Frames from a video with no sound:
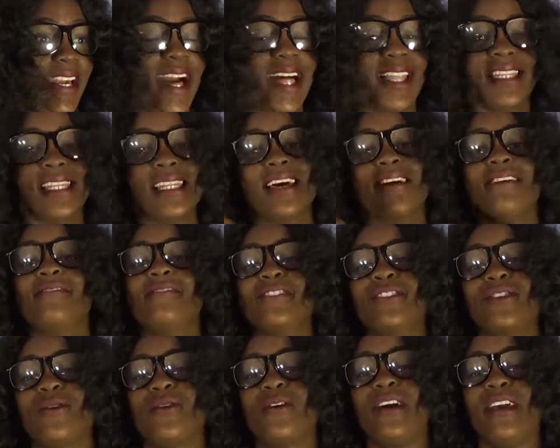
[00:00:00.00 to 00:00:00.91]
I love
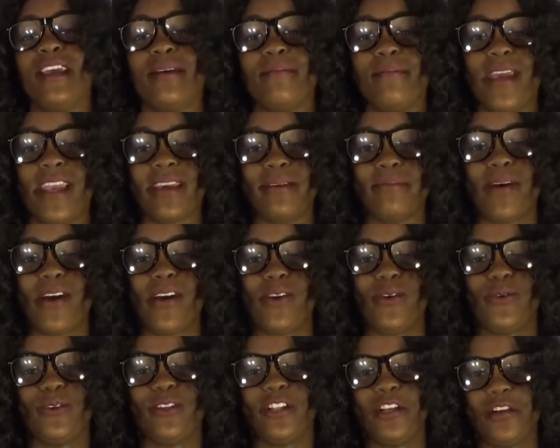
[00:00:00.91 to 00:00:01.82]
sewing and making my
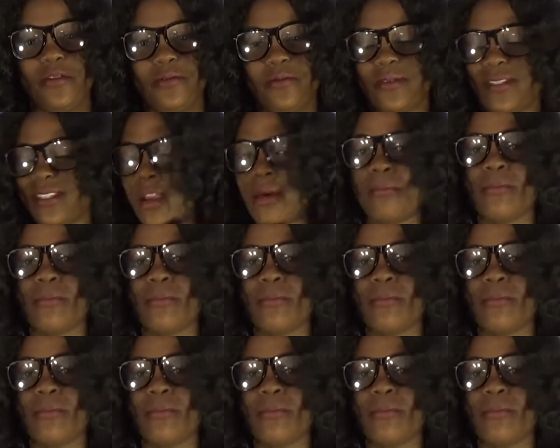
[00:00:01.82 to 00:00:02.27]
own clothes.